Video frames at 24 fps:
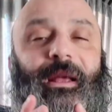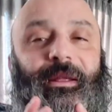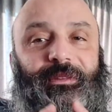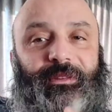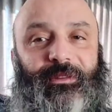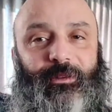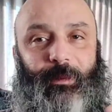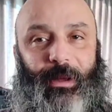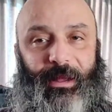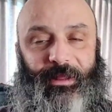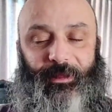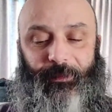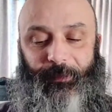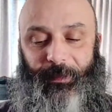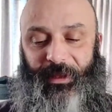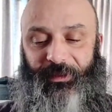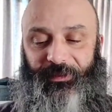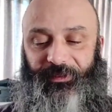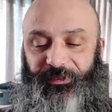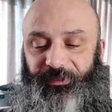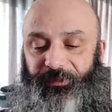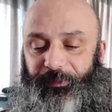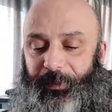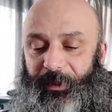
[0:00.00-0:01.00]
It's quite a
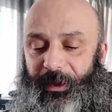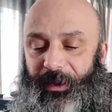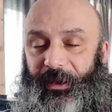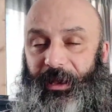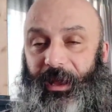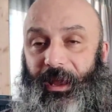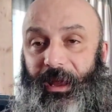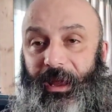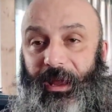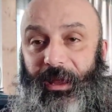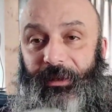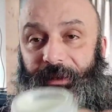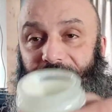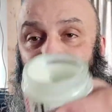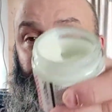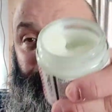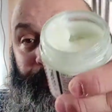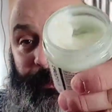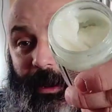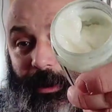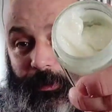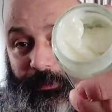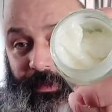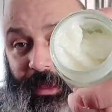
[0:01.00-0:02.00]
massive beard. The
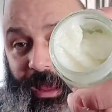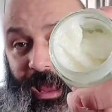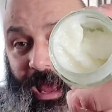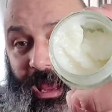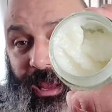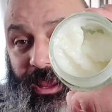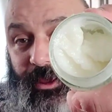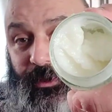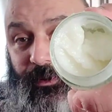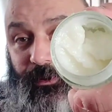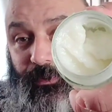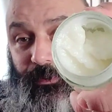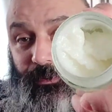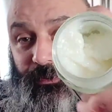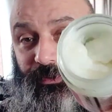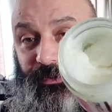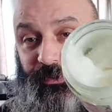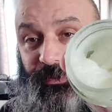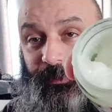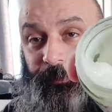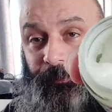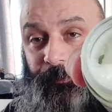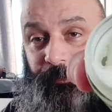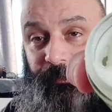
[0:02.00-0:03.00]
amount I
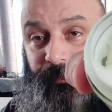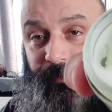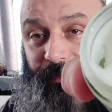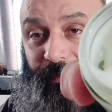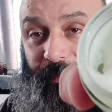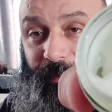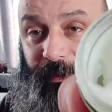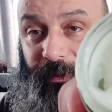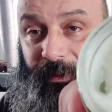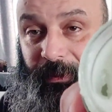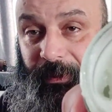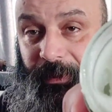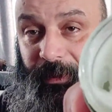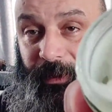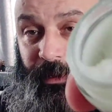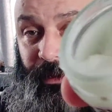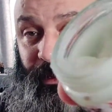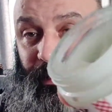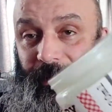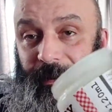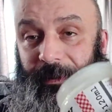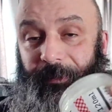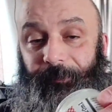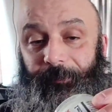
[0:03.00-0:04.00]
use
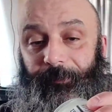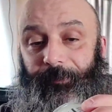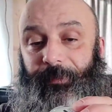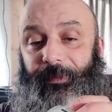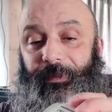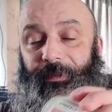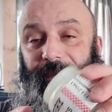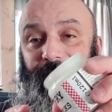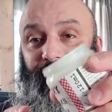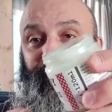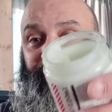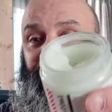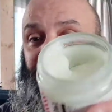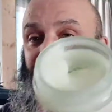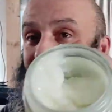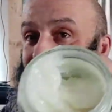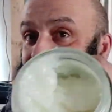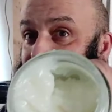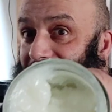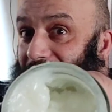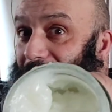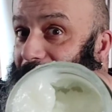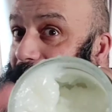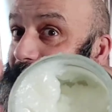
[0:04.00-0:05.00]
this is
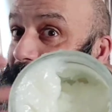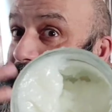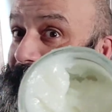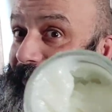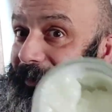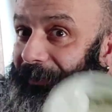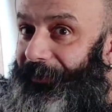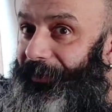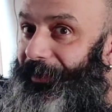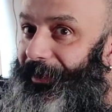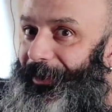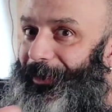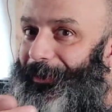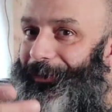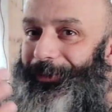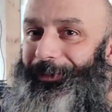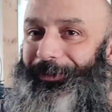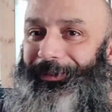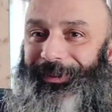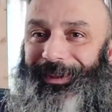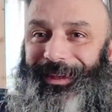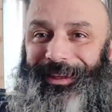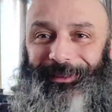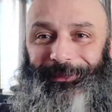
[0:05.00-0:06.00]
already used, it's in
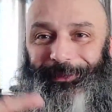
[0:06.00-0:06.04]
use,